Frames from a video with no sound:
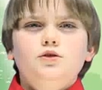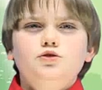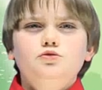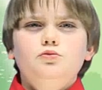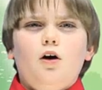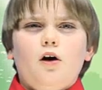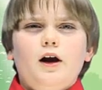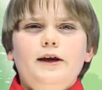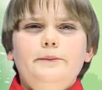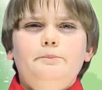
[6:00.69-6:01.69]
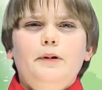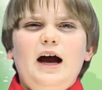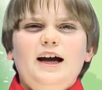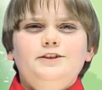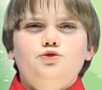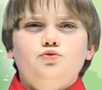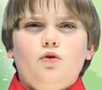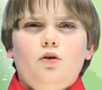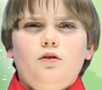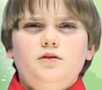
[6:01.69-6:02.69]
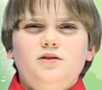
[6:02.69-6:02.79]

You are a bad troll."